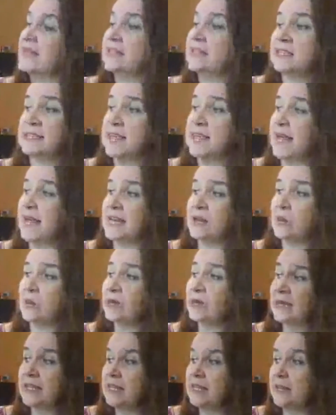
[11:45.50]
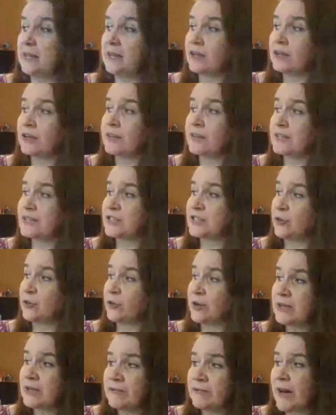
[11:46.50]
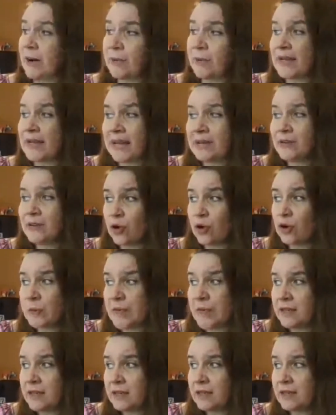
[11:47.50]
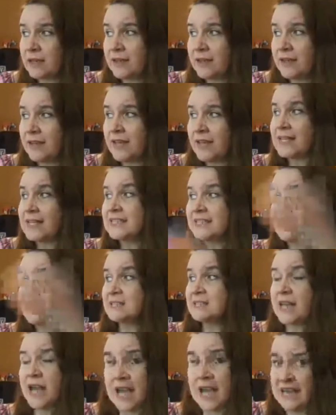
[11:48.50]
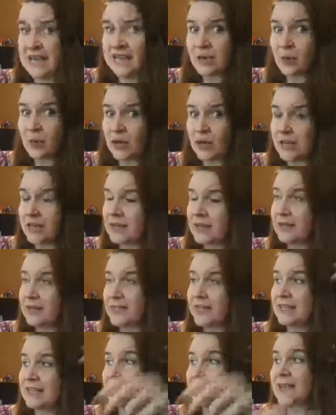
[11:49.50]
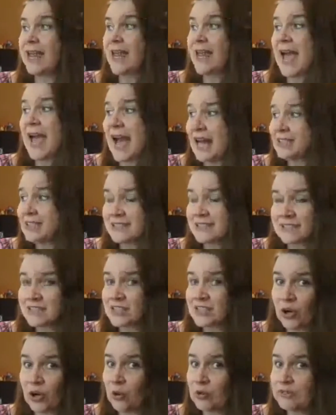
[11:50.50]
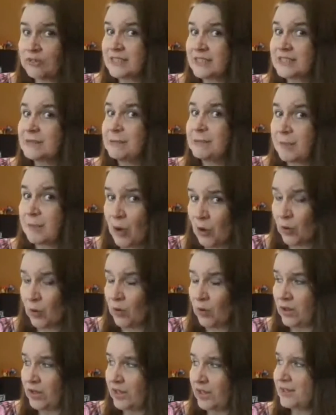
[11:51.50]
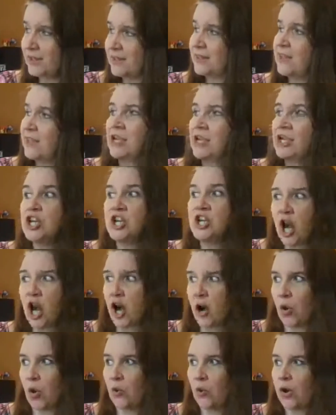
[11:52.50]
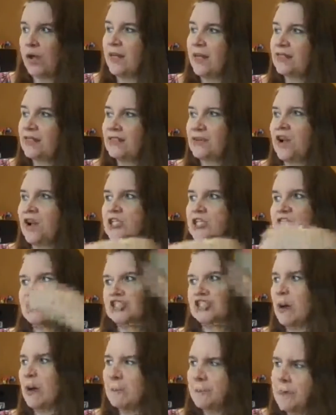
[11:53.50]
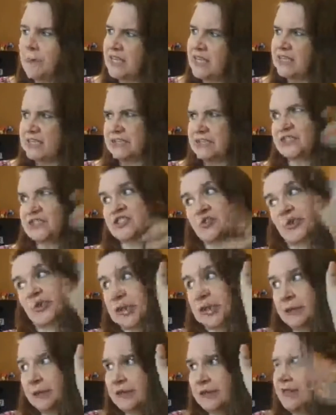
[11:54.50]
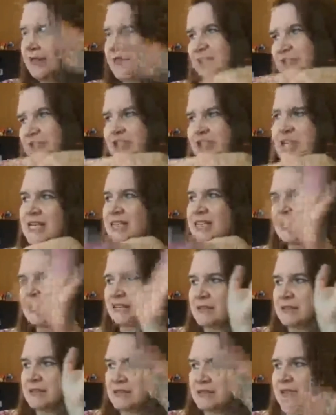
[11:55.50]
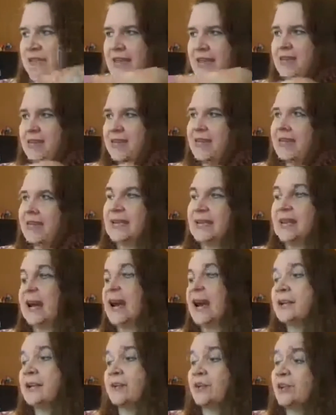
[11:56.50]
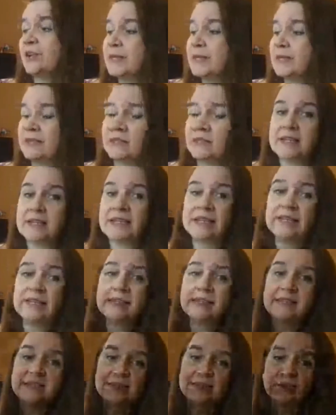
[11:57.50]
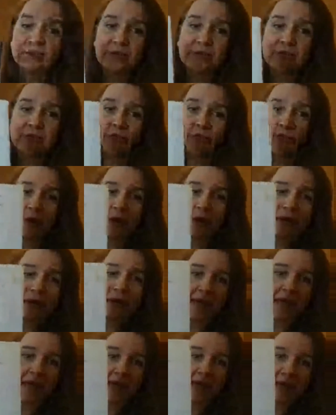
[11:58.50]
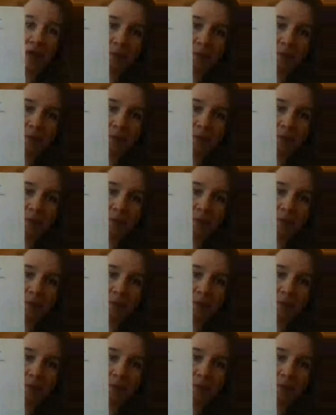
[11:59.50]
Does anyone hear the story of how I got Norman? Does anyone even ask to hold his bowl? No, they're all jumping and screaming and chasing the snake. Not Norman. He's looking right at